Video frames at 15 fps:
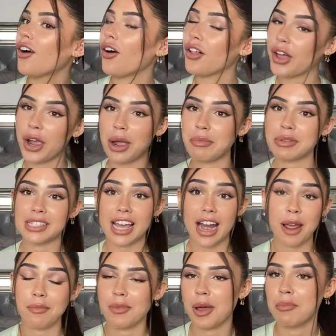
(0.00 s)
All I hope is
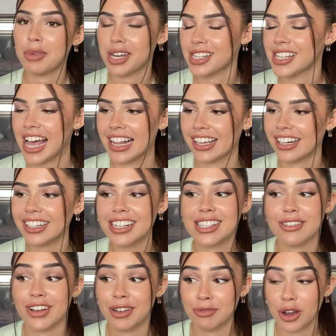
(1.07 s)
that I'm a bit Italian
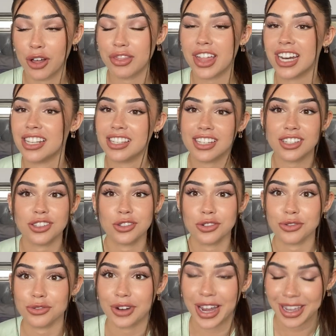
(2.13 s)
because if I'm not, that is
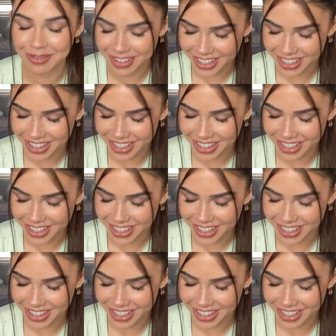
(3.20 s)
extremely